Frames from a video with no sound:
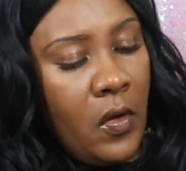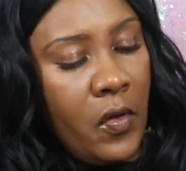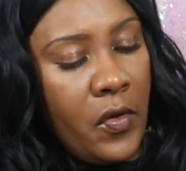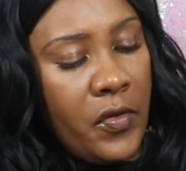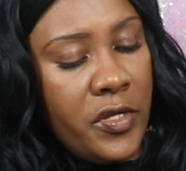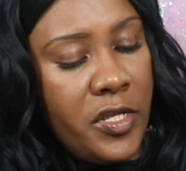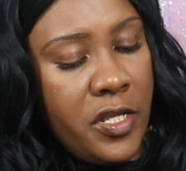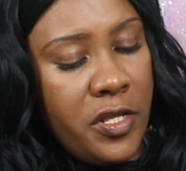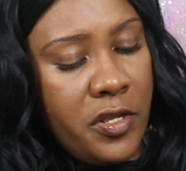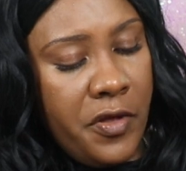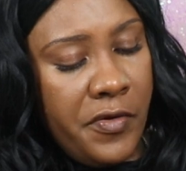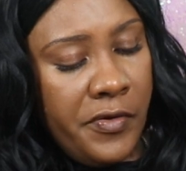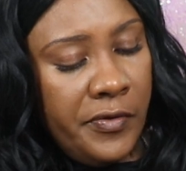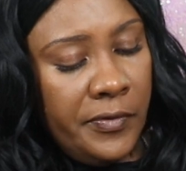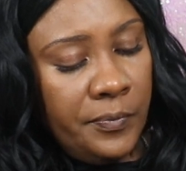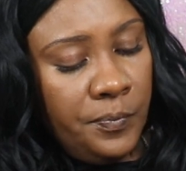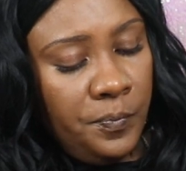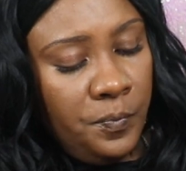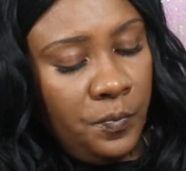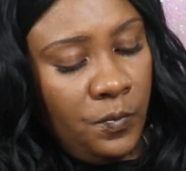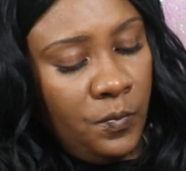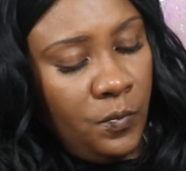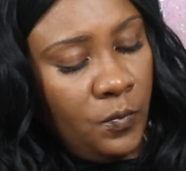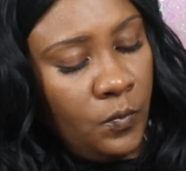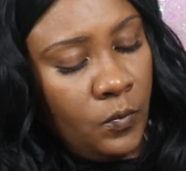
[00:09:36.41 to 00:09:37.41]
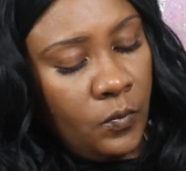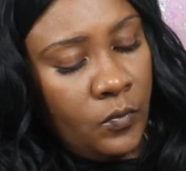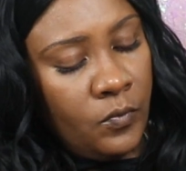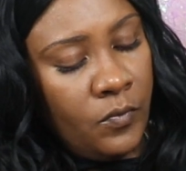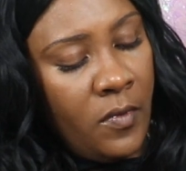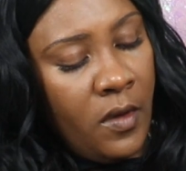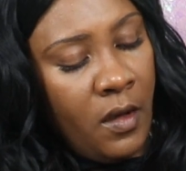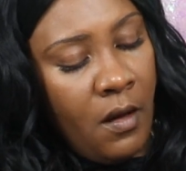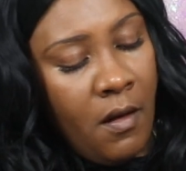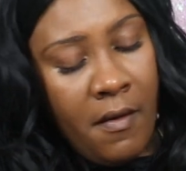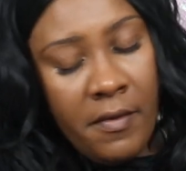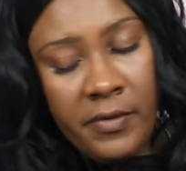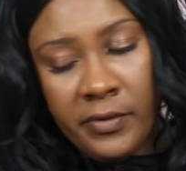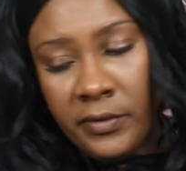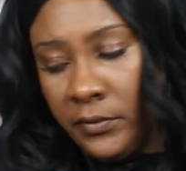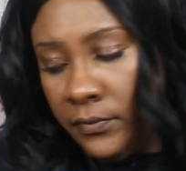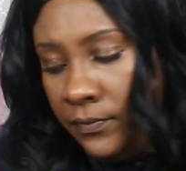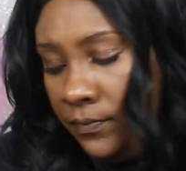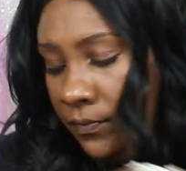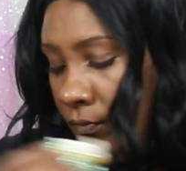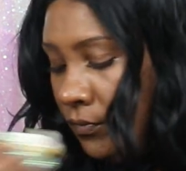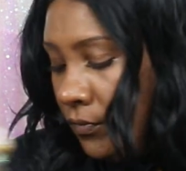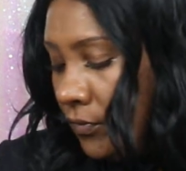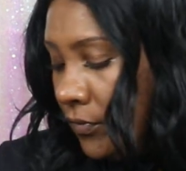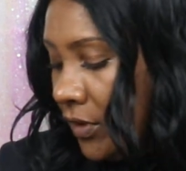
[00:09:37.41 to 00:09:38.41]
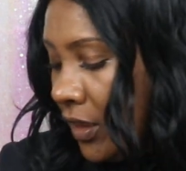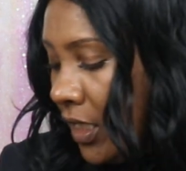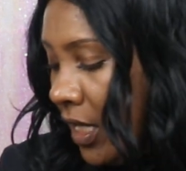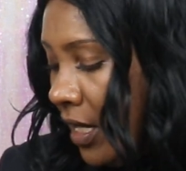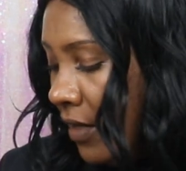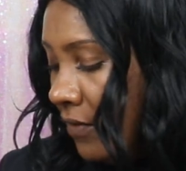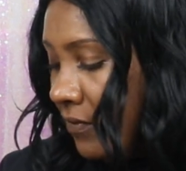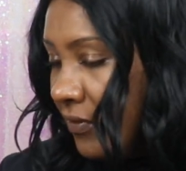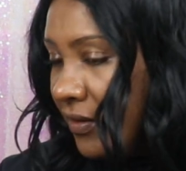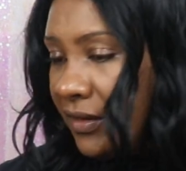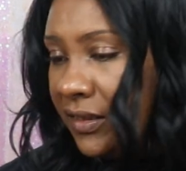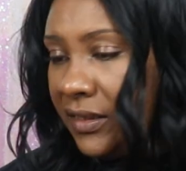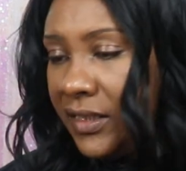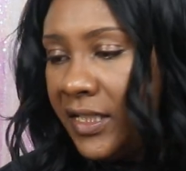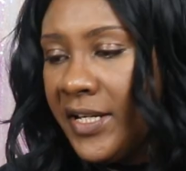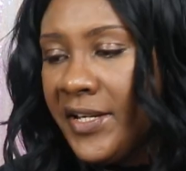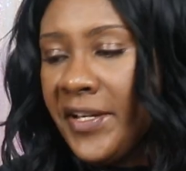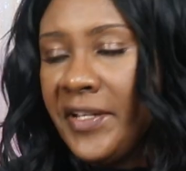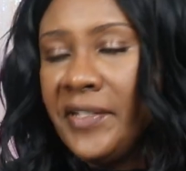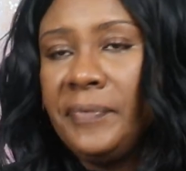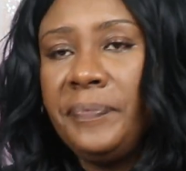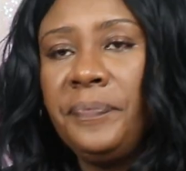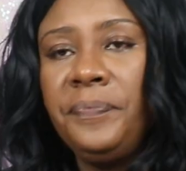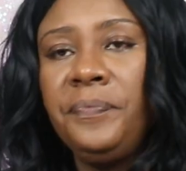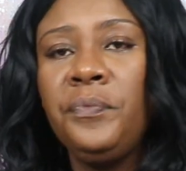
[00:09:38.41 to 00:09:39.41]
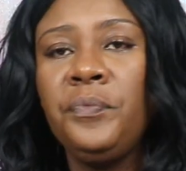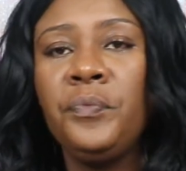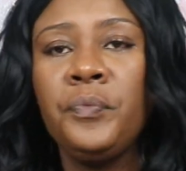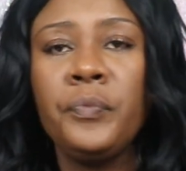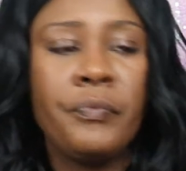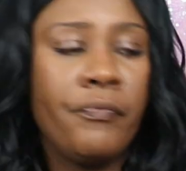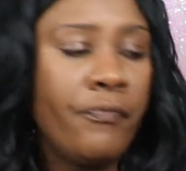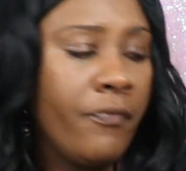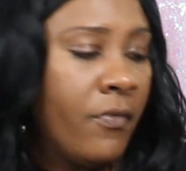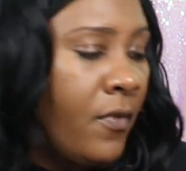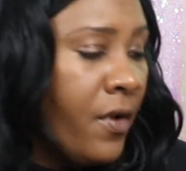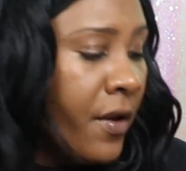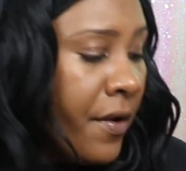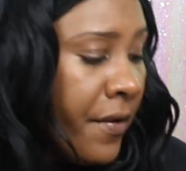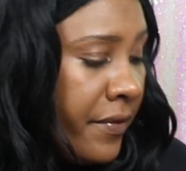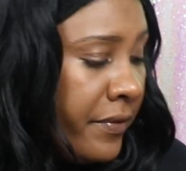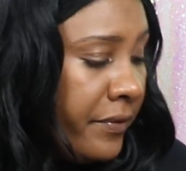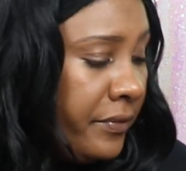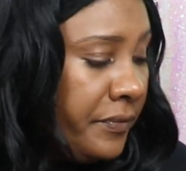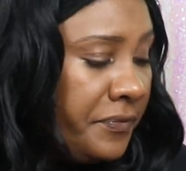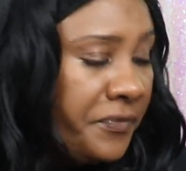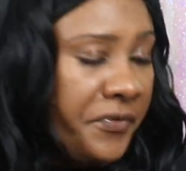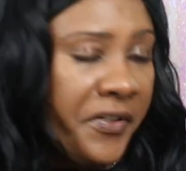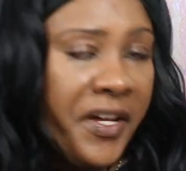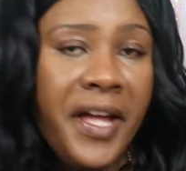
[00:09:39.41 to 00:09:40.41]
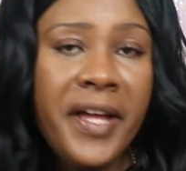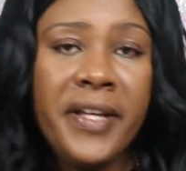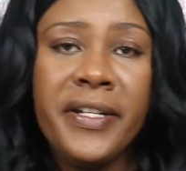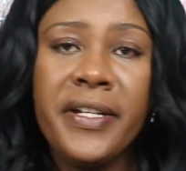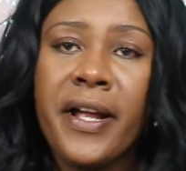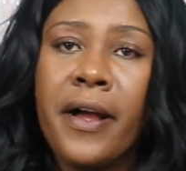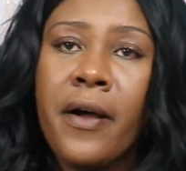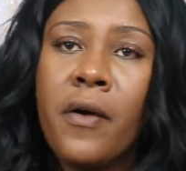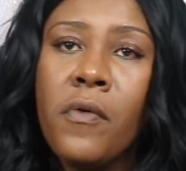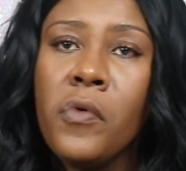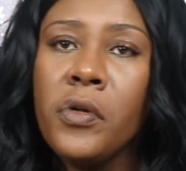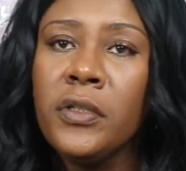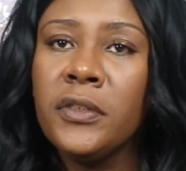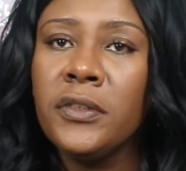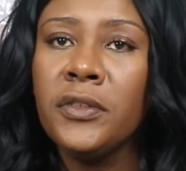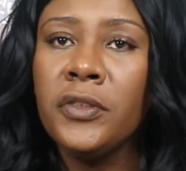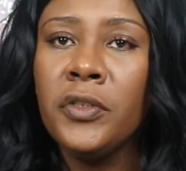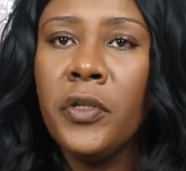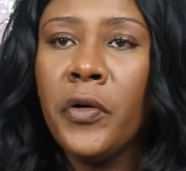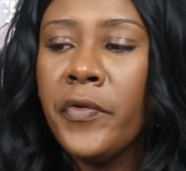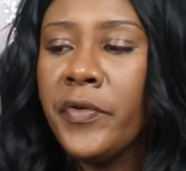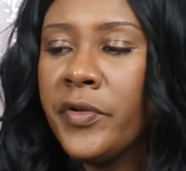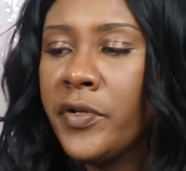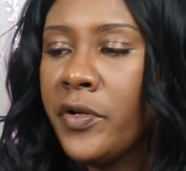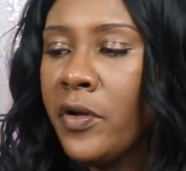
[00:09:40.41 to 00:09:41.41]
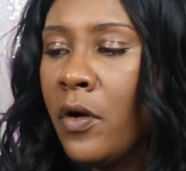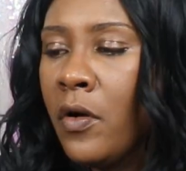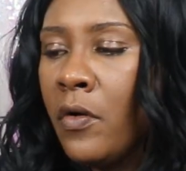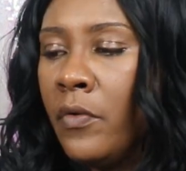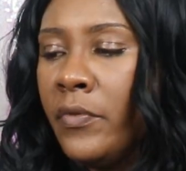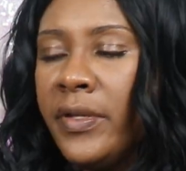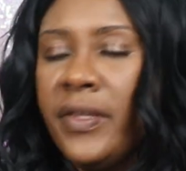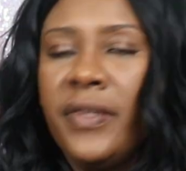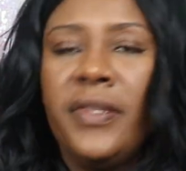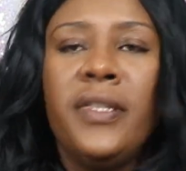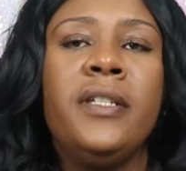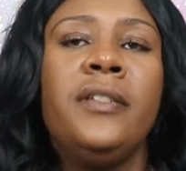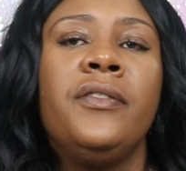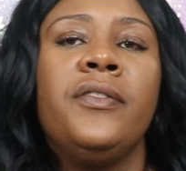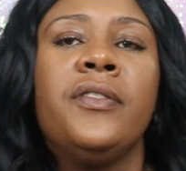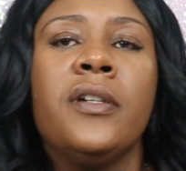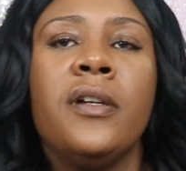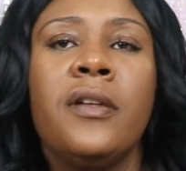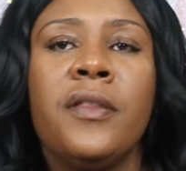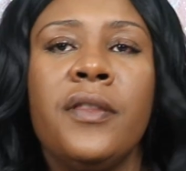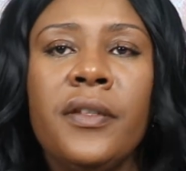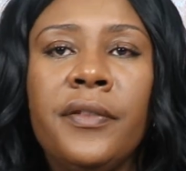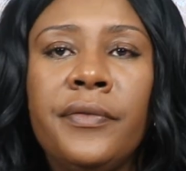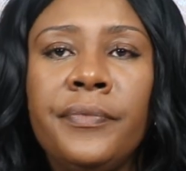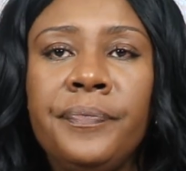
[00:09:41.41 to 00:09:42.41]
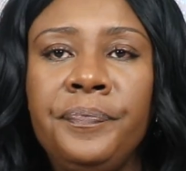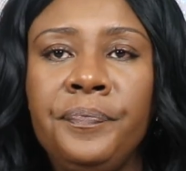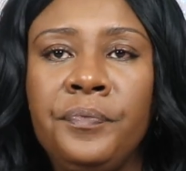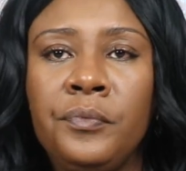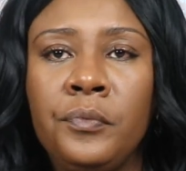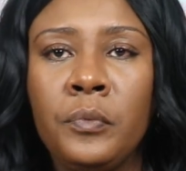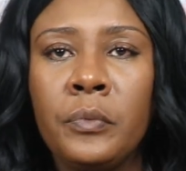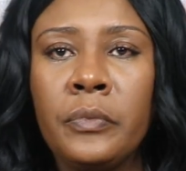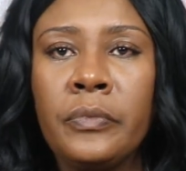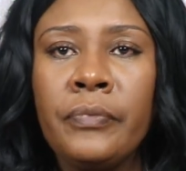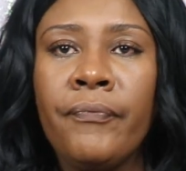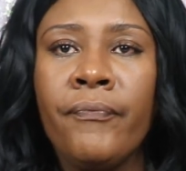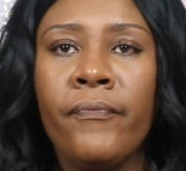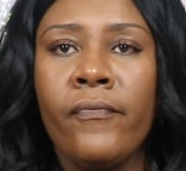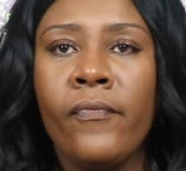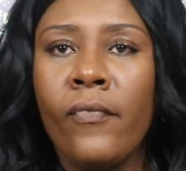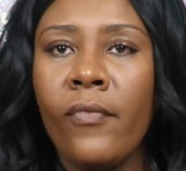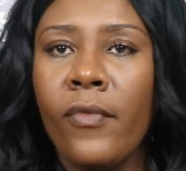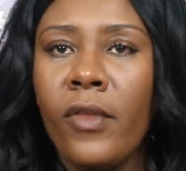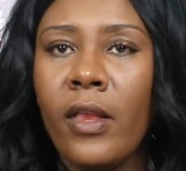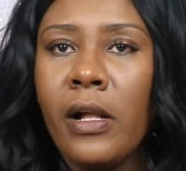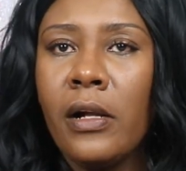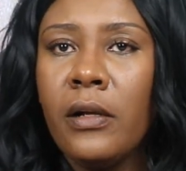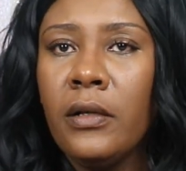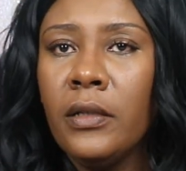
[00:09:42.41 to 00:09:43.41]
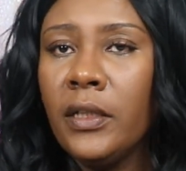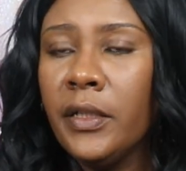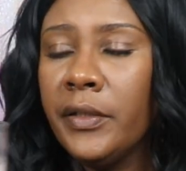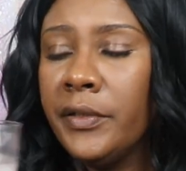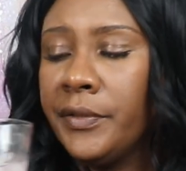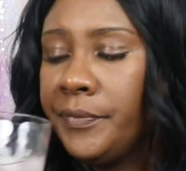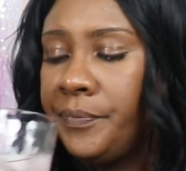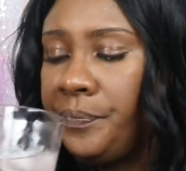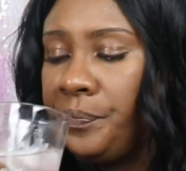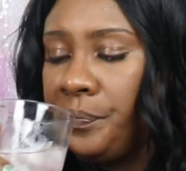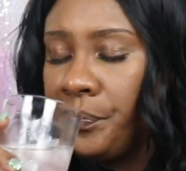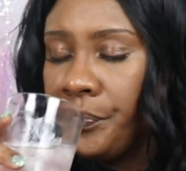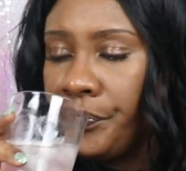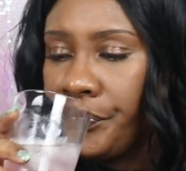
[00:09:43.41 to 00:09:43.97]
You know, conversate, find out what's going on with each other. You know?